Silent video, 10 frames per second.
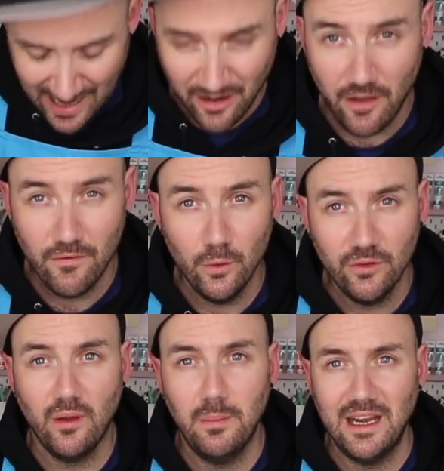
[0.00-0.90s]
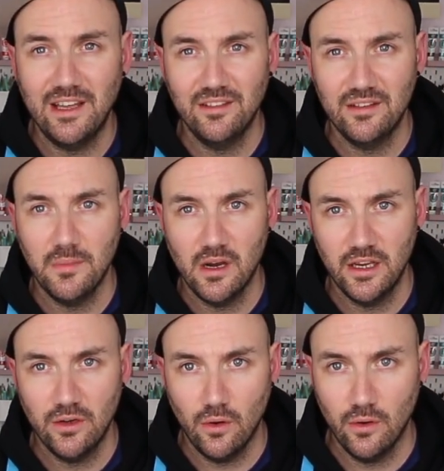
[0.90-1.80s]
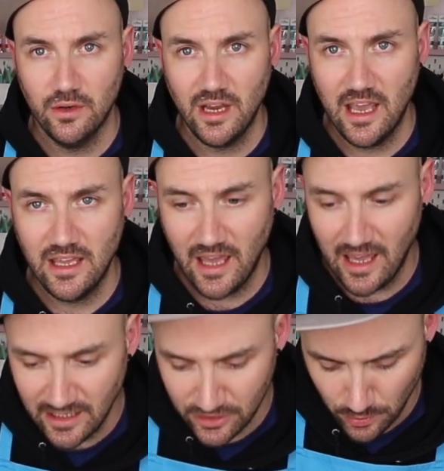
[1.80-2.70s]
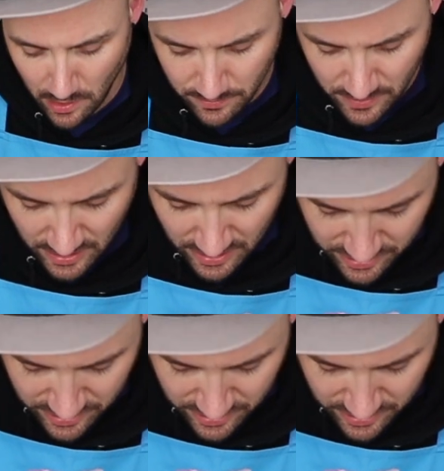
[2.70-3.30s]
And I've also placed mine on a cake drum